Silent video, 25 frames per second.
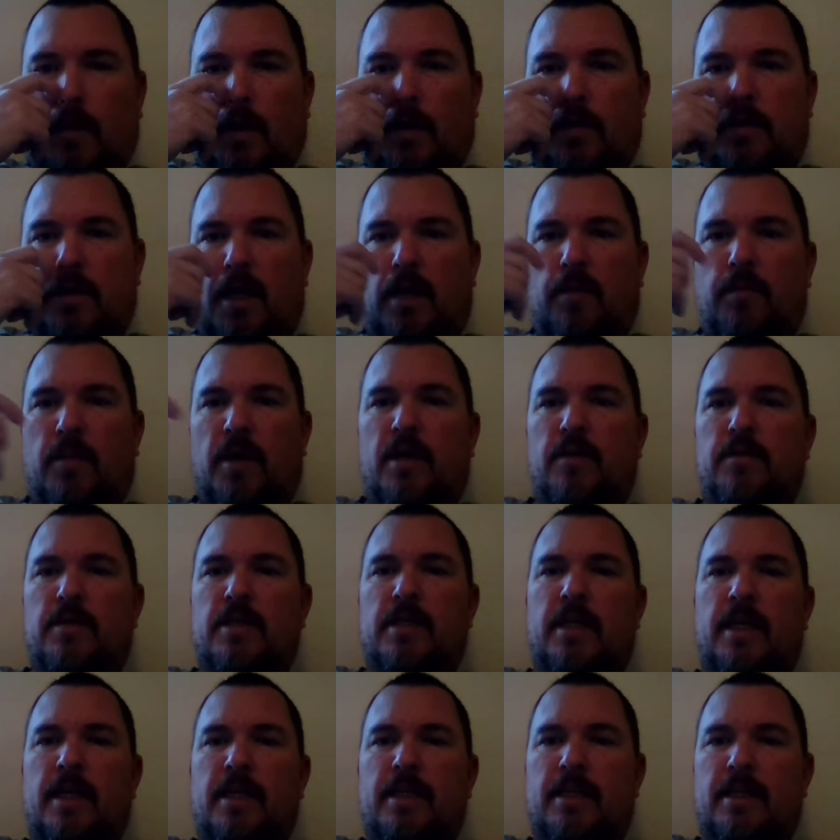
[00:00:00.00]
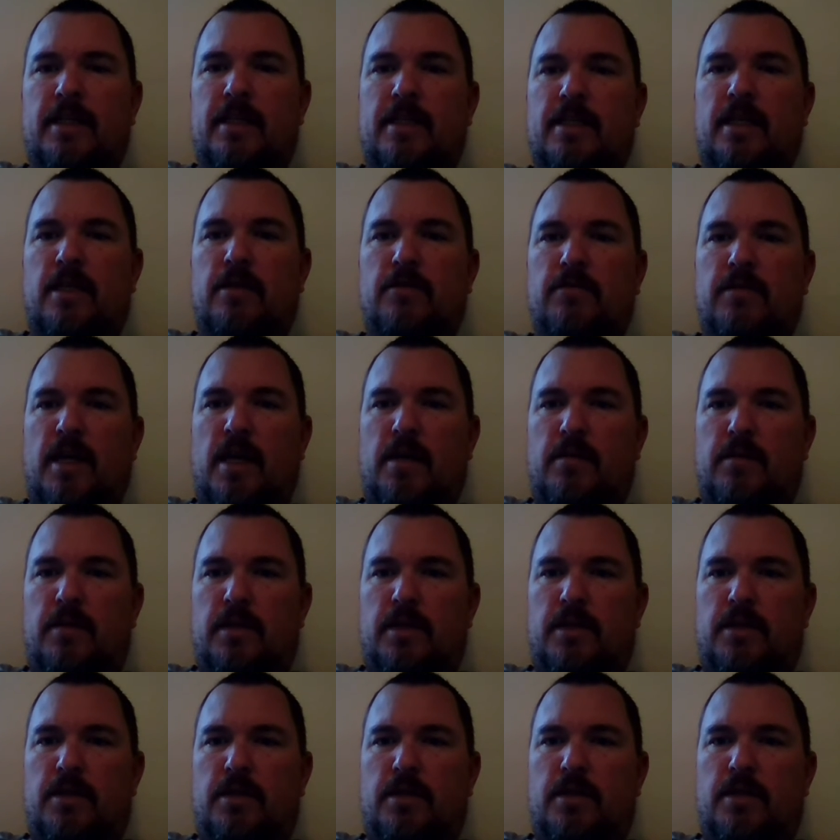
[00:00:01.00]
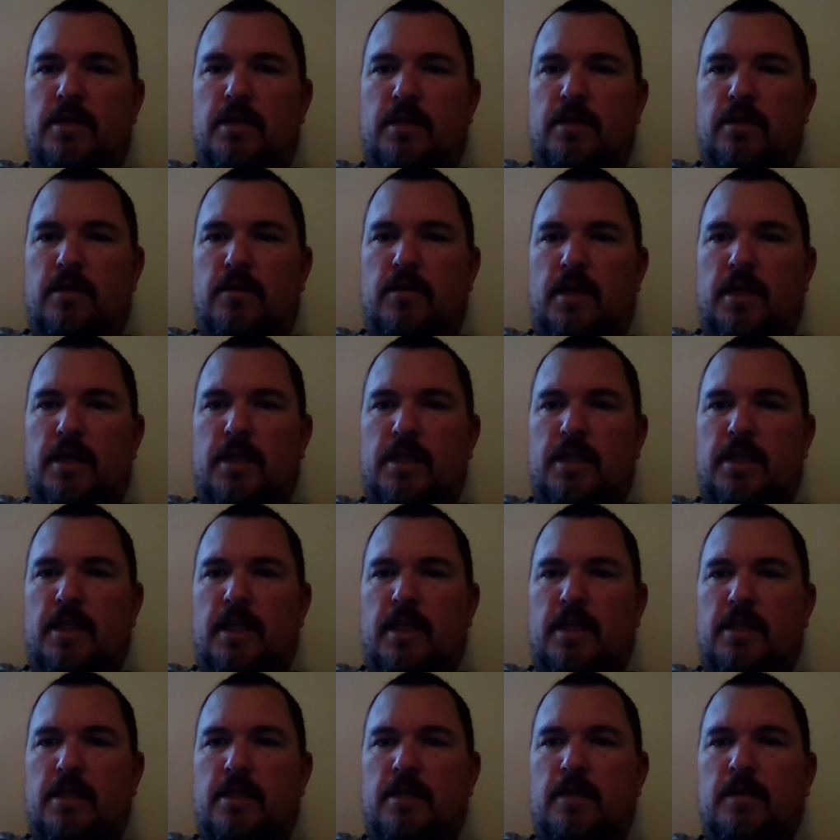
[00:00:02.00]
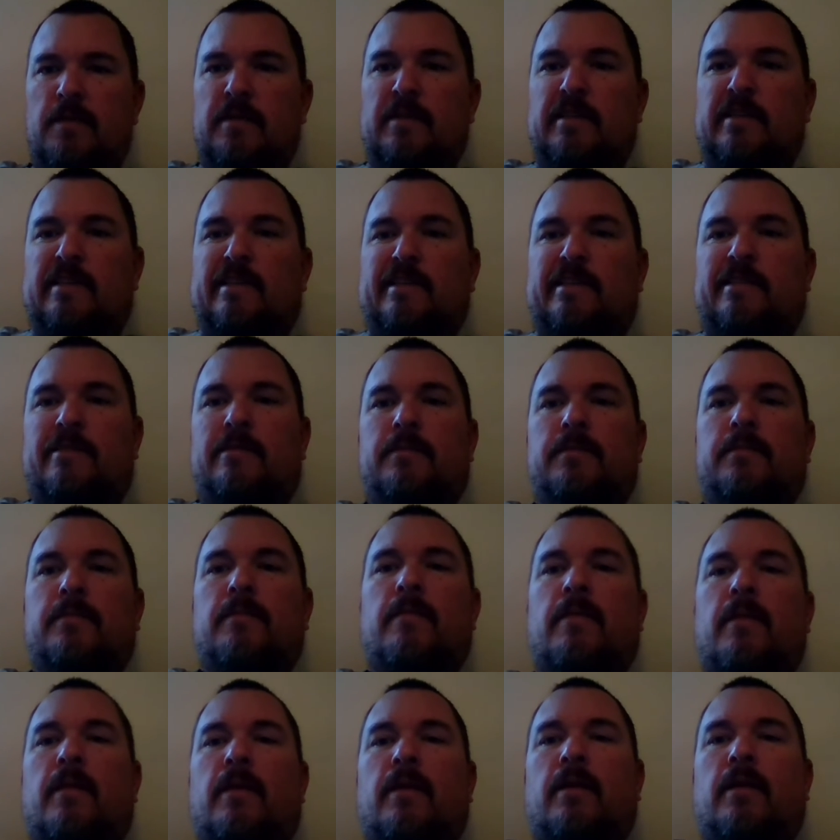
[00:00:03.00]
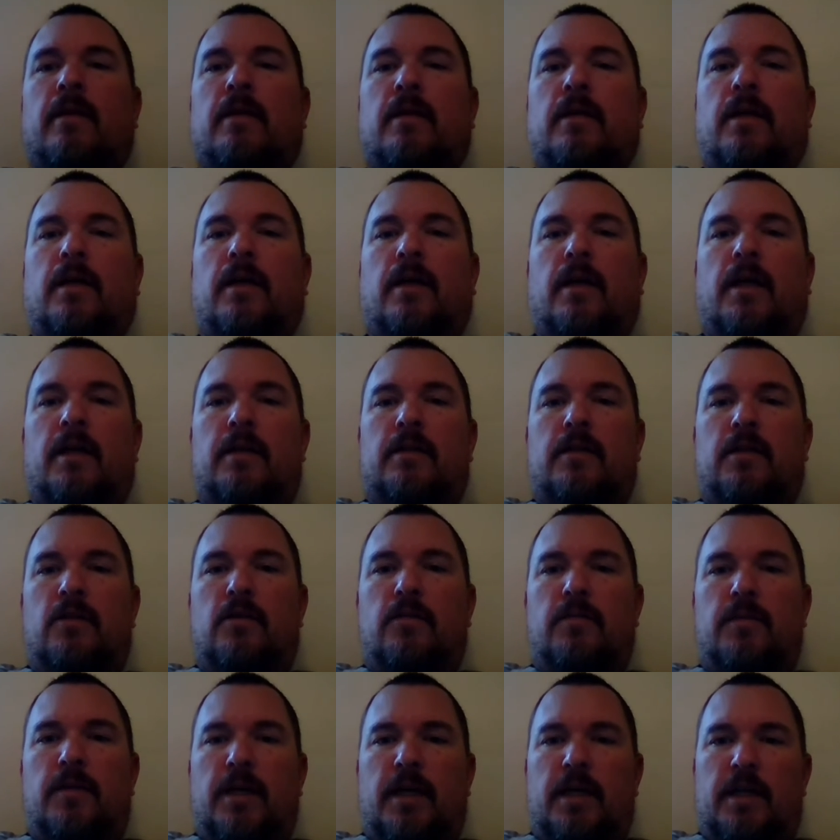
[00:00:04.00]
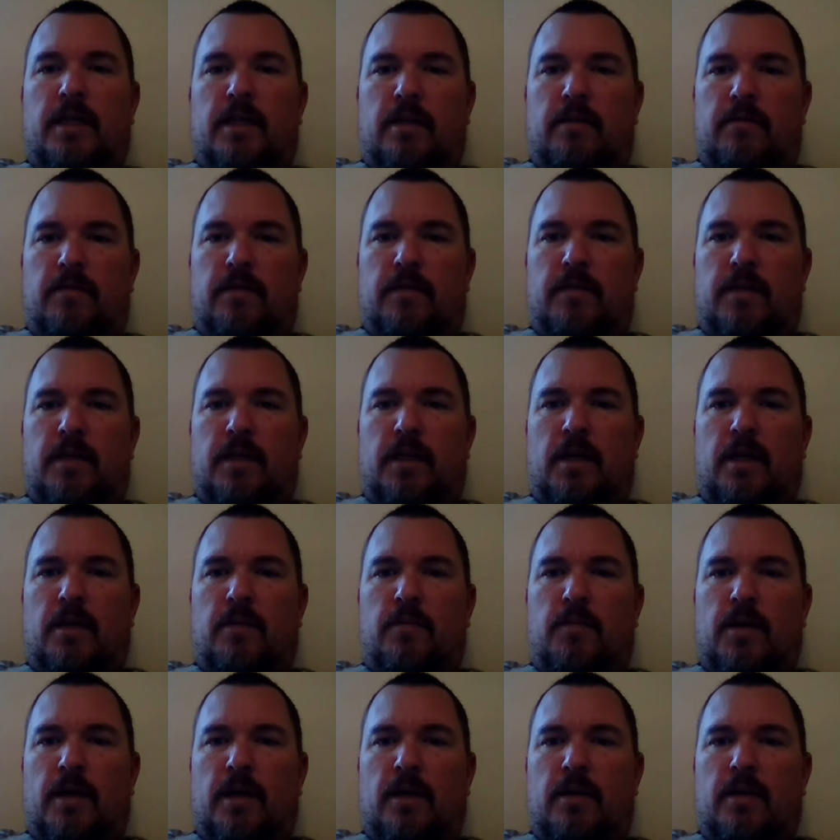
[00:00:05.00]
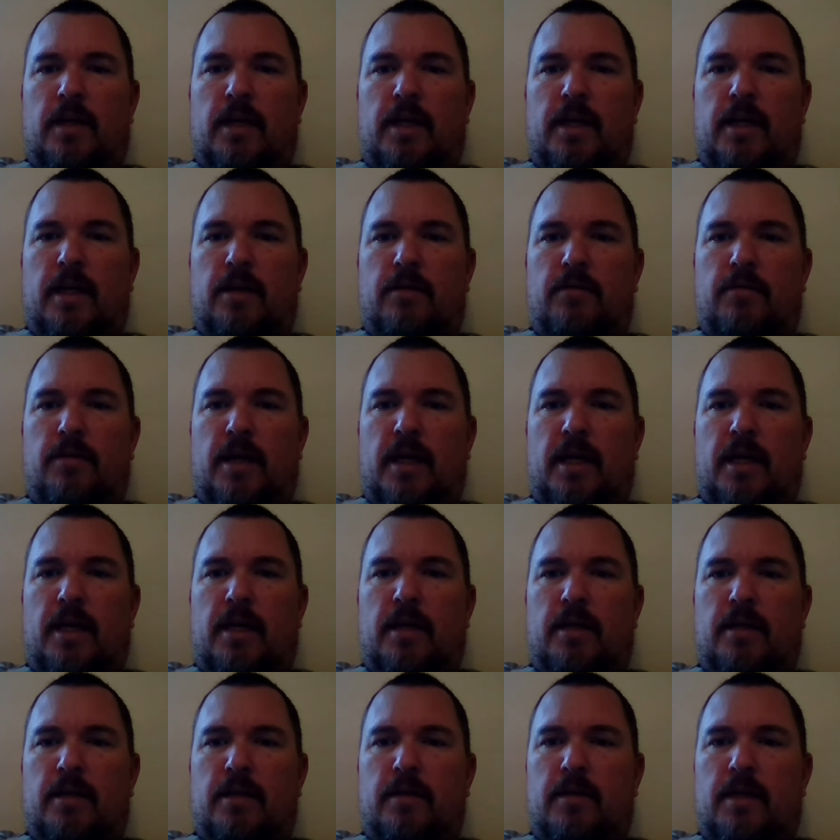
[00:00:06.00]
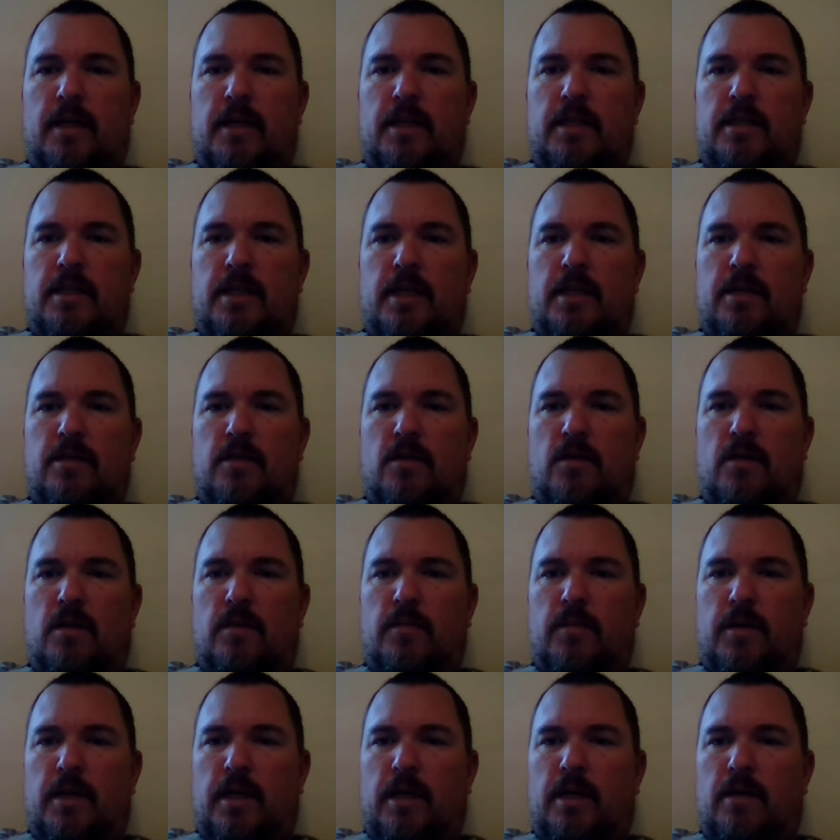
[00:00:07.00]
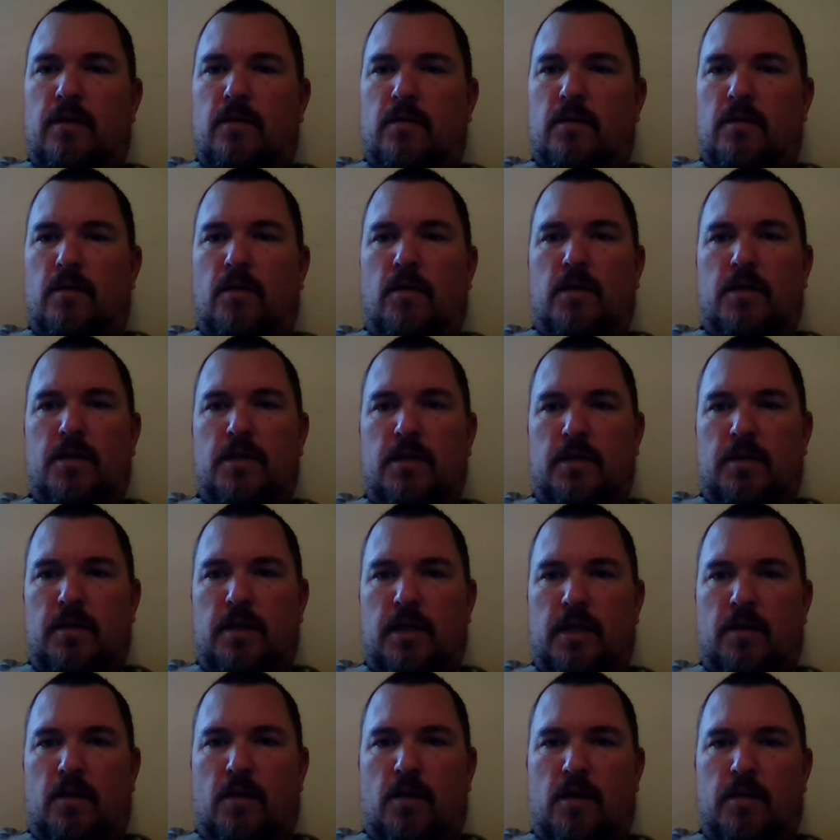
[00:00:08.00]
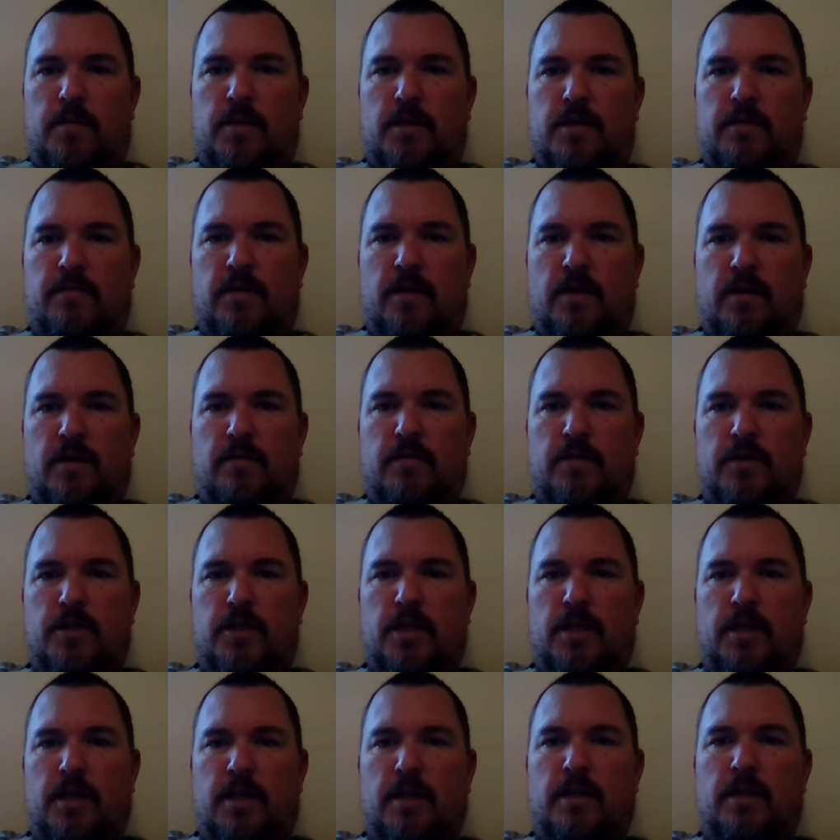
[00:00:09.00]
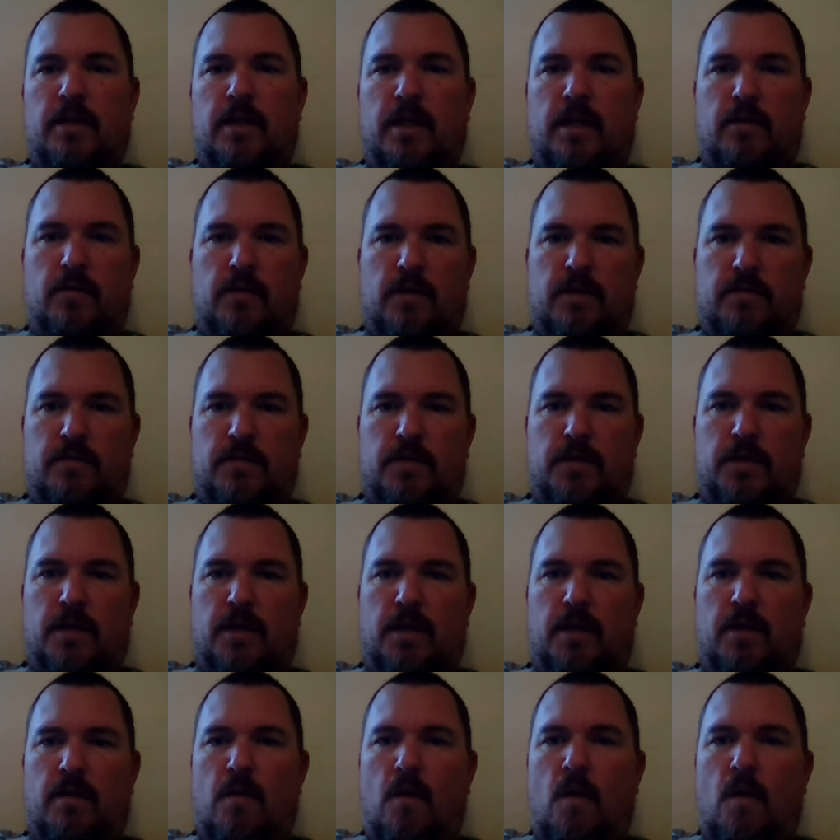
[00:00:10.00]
John Brown was a 19th century abolitionist in the United States. In October 1859, Brown led a raid on the United States Armory or Arsenal at Harper's Ferry, Virginia, now West Virginia.